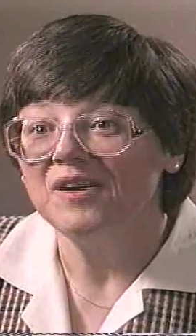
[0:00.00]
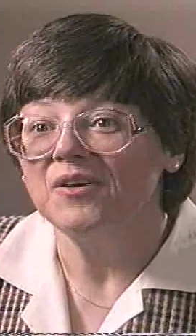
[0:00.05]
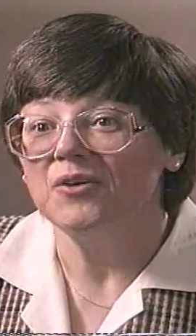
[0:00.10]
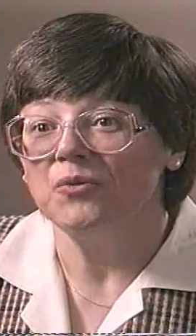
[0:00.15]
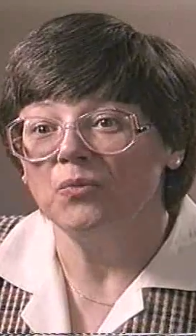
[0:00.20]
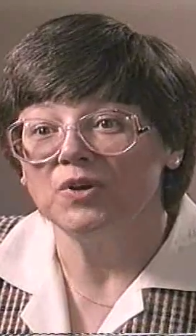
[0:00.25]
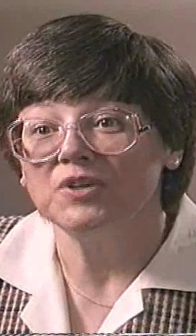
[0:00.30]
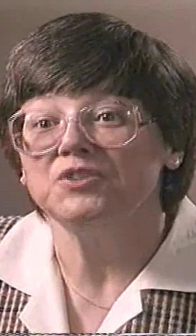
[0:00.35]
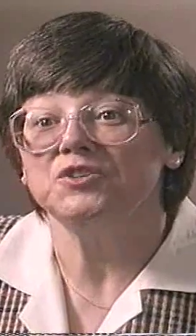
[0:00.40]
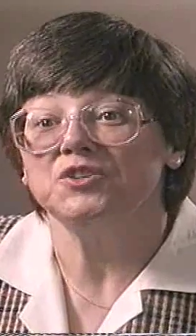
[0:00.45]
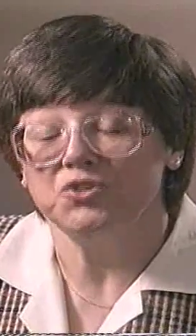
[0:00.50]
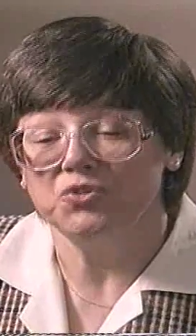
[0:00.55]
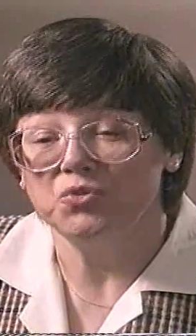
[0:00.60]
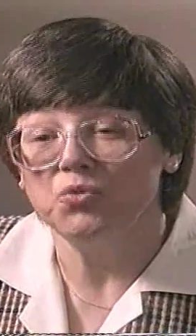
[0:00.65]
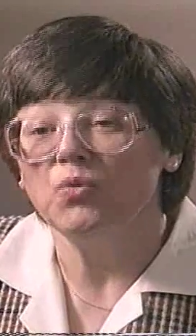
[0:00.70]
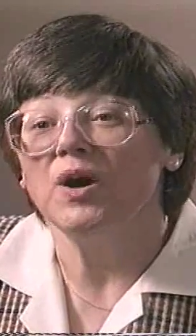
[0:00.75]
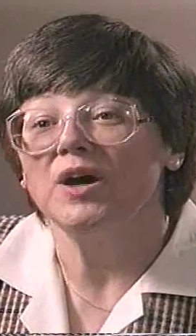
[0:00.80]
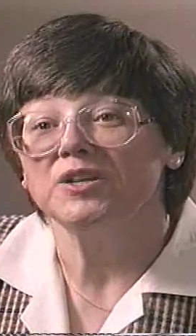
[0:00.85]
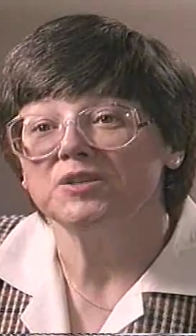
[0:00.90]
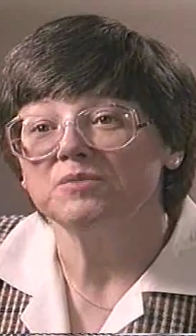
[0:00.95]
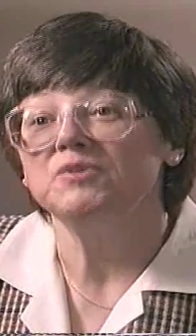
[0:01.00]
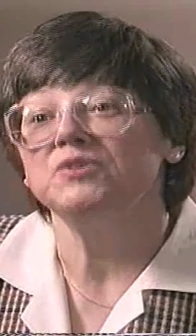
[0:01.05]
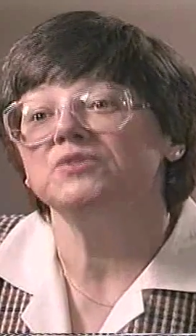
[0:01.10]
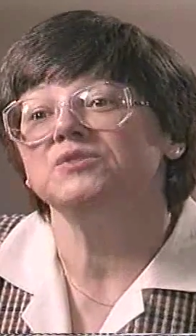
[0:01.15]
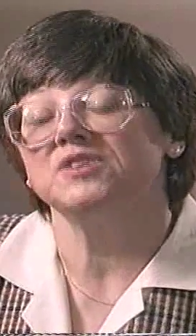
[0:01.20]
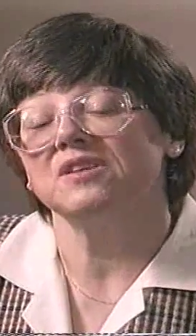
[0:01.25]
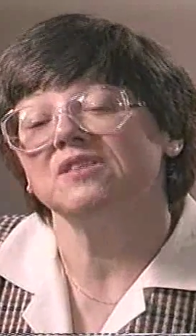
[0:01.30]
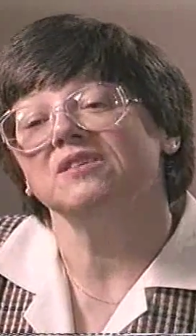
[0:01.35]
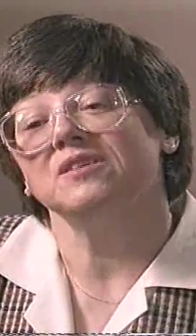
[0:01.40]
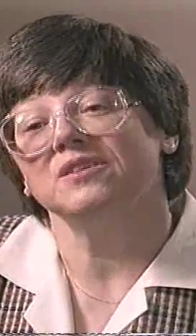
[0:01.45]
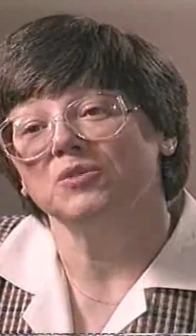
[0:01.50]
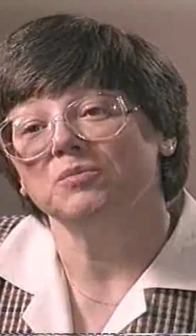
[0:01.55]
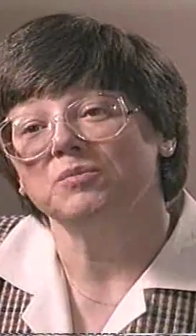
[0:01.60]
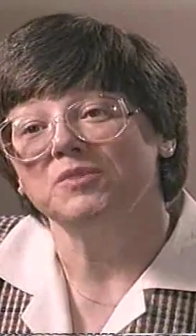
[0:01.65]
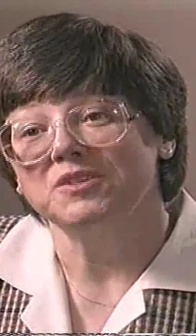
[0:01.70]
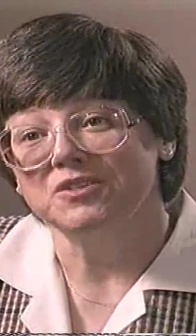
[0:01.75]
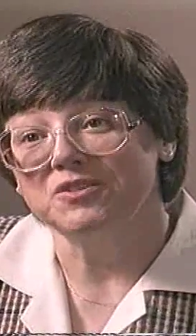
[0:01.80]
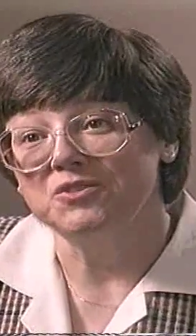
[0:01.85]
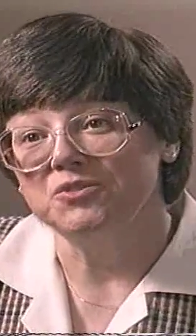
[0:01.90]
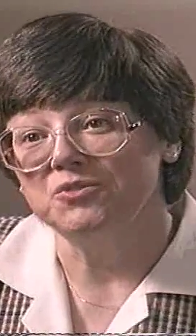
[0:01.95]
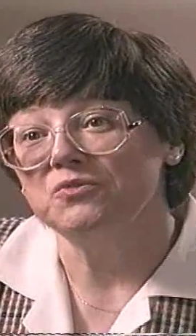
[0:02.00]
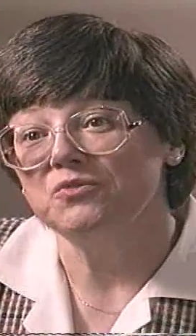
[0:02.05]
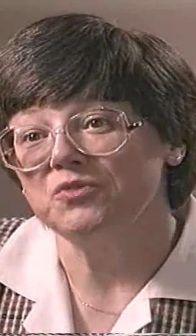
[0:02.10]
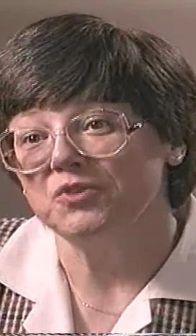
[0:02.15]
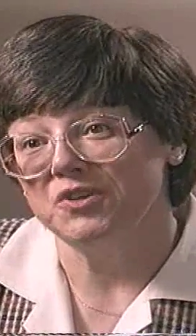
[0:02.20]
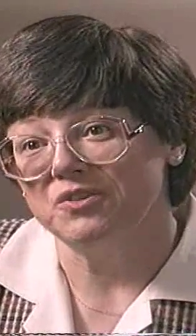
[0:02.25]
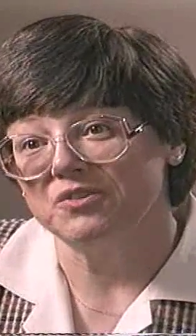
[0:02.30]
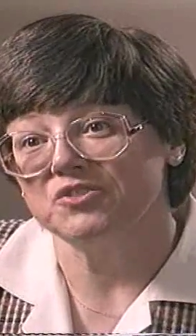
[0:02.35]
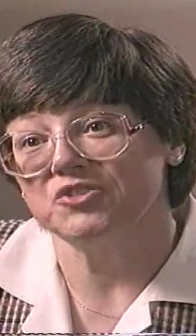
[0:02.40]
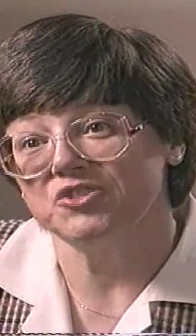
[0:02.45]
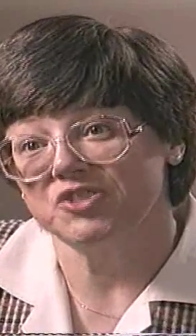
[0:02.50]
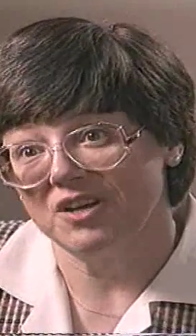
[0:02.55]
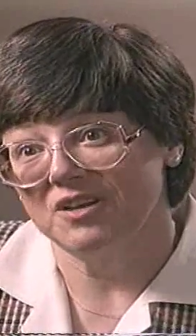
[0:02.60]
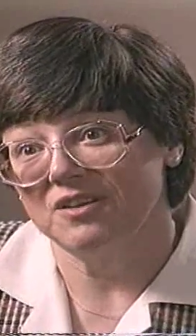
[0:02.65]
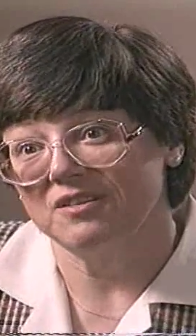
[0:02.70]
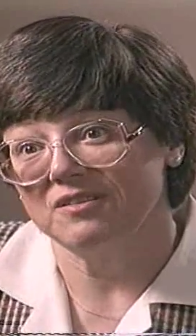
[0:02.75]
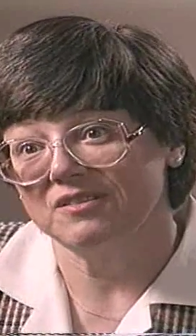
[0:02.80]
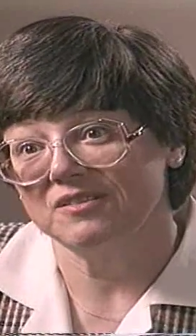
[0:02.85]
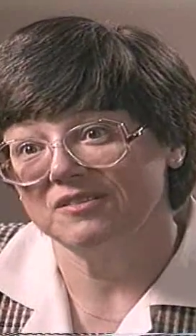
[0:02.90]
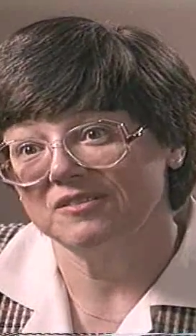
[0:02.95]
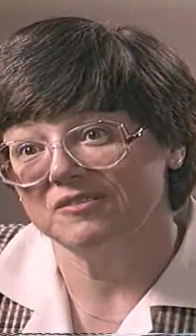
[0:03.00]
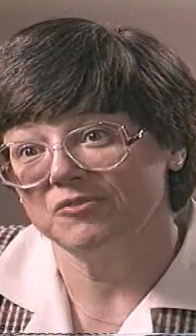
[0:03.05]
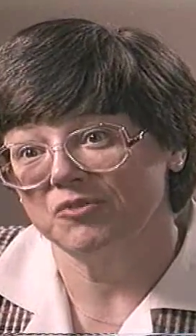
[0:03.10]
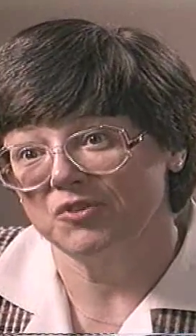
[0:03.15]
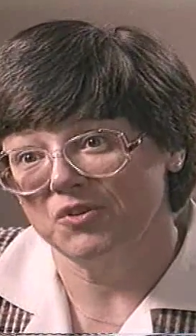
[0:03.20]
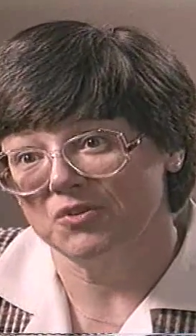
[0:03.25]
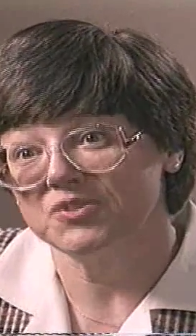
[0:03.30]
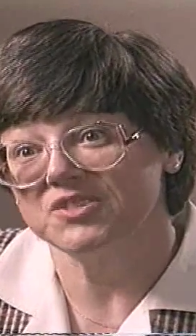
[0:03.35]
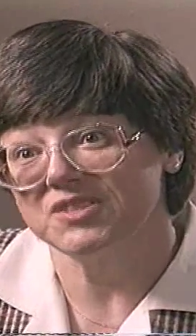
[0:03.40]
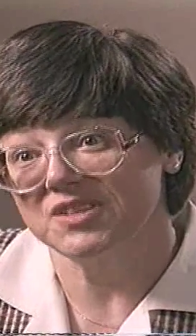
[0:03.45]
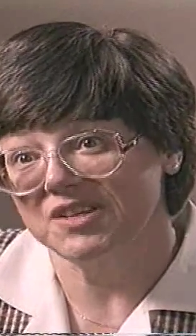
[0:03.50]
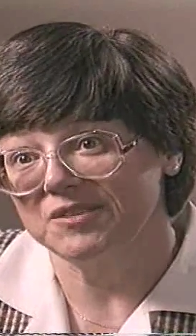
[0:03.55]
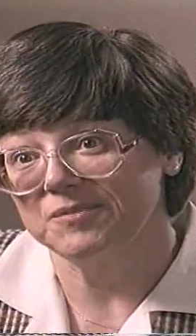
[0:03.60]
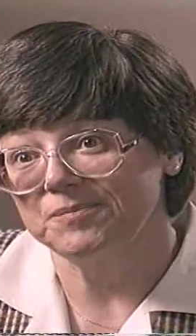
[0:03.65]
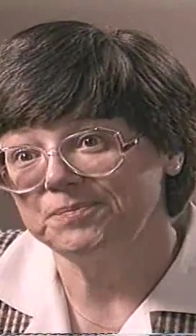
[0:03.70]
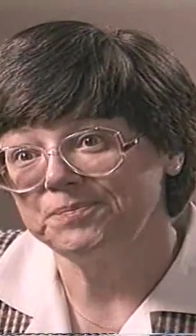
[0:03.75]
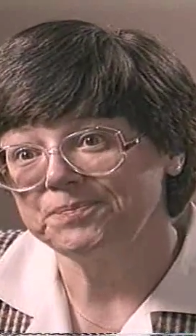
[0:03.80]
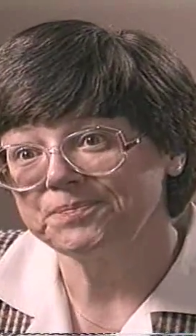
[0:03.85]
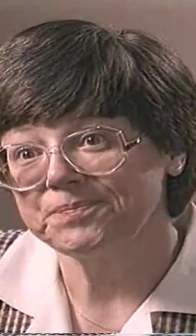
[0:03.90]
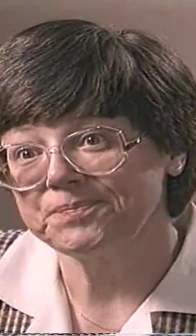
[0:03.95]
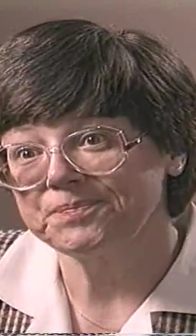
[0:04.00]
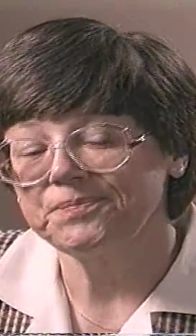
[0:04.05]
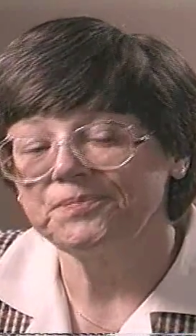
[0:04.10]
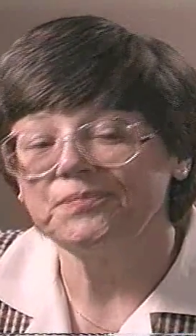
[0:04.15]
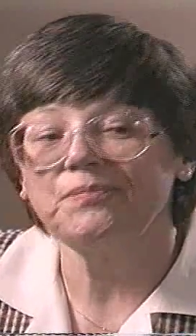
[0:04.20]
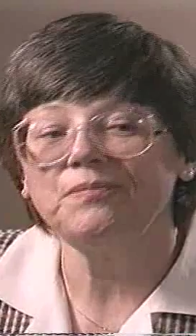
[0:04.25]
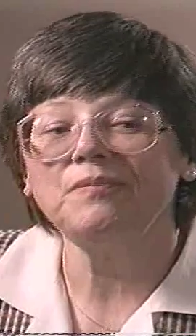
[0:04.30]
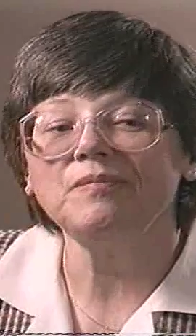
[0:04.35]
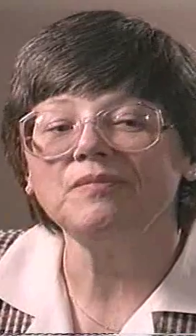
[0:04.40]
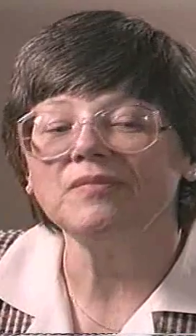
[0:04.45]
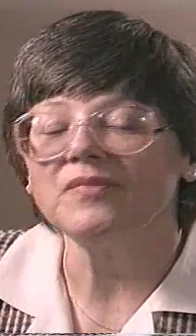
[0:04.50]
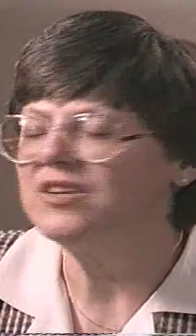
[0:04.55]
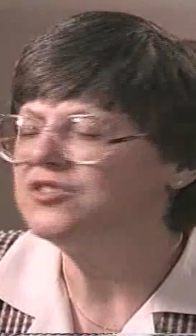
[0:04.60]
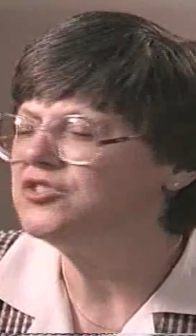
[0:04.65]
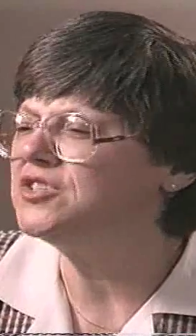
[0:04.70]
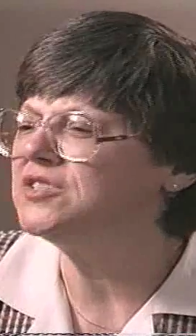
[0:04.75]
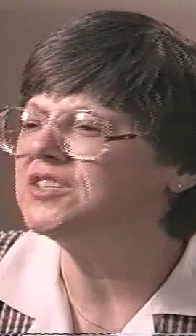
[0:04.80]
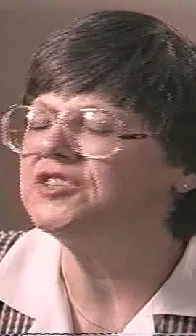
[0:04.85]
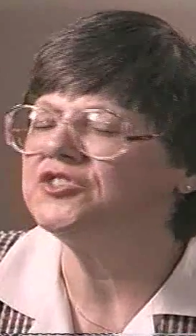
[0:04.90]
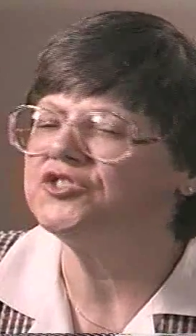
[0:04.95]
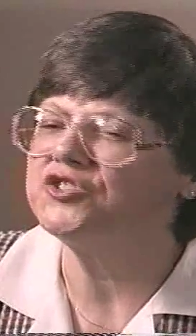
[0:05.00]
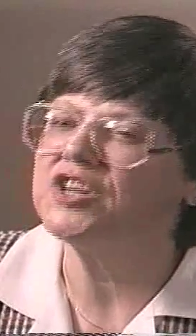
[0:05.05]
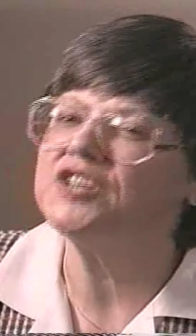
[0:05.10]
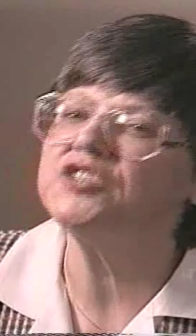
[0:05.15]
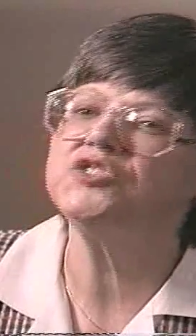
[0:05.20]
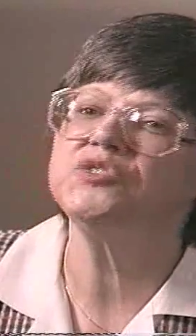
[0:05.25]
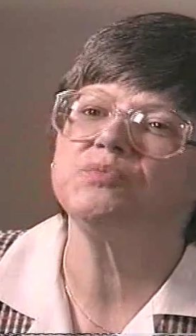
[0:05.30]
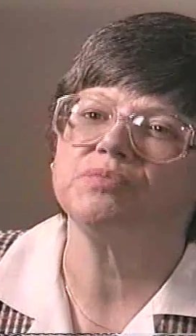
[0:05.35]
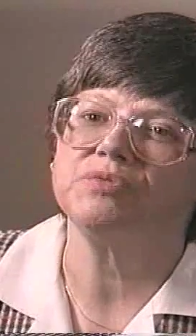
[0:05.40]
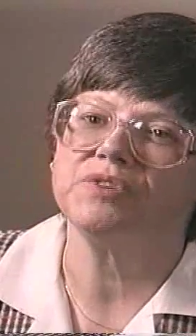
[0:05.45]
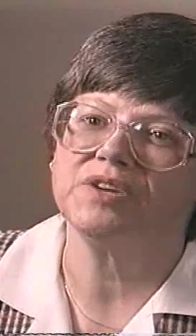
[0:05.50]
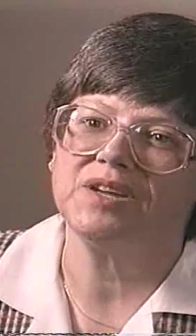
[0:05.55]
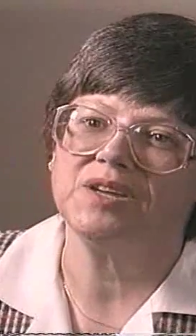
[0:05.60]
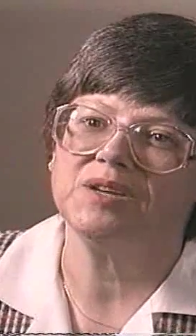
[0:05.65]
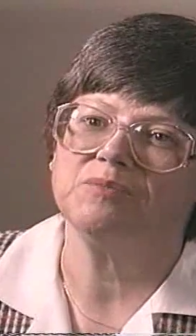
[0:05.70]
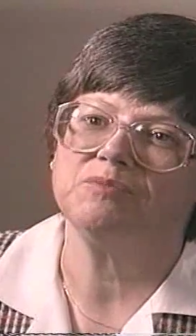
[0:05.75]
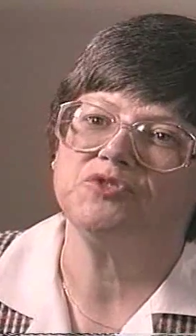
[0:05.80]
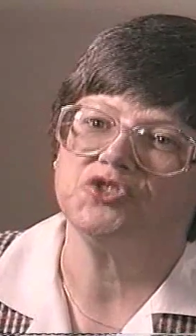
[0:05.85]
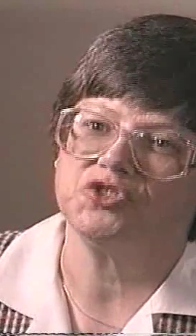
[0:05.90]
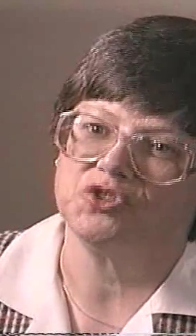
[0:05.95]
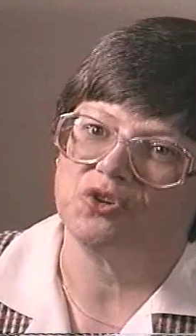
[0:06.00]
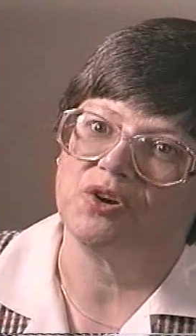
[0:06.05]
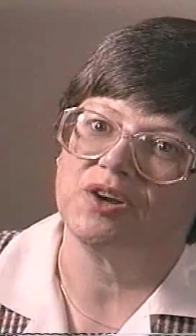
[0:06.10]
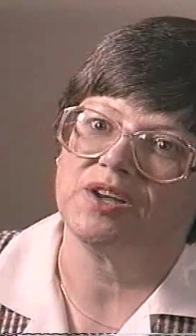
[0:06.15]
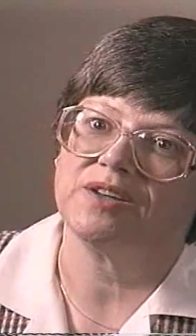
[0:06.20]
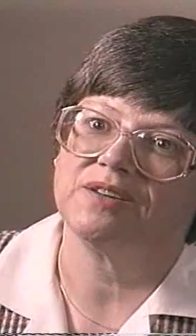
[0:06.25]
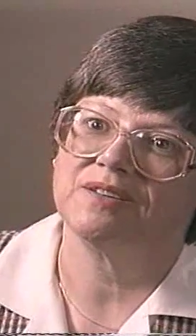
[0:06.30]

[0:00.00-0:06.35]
What do you want music therapy to do for your child, for your son? She said, Just bring him joy.